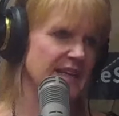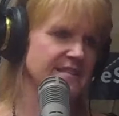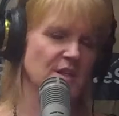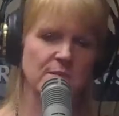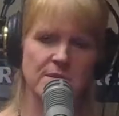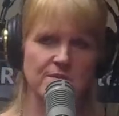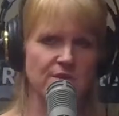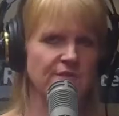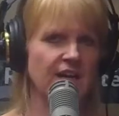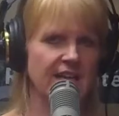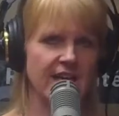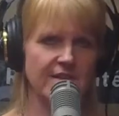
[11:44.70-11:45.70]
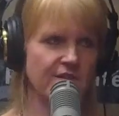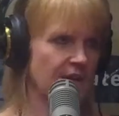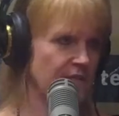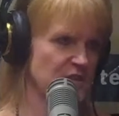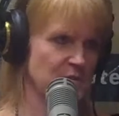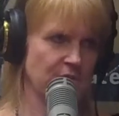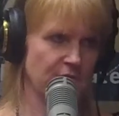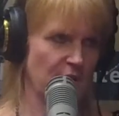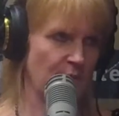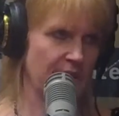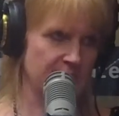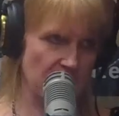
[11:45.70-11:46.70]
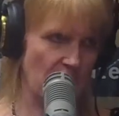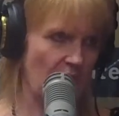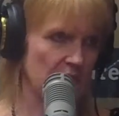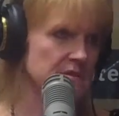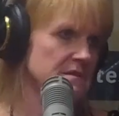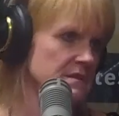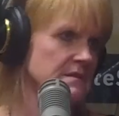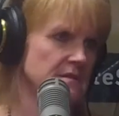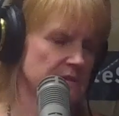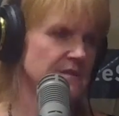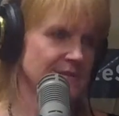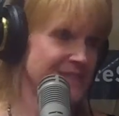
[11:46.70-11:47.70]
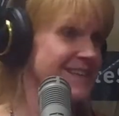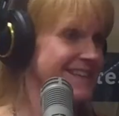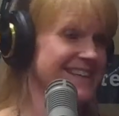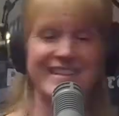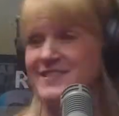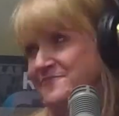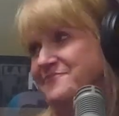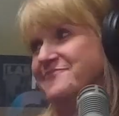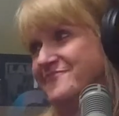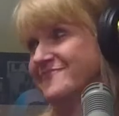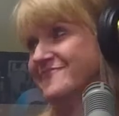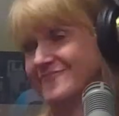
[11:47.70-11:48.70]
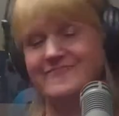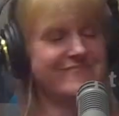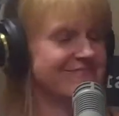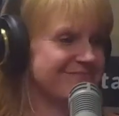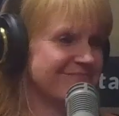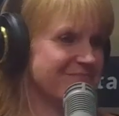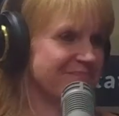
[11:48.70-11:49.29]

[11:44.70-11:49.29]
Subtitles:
I tell people you've got to have coverage before you wreck the car. It's the kind of thing.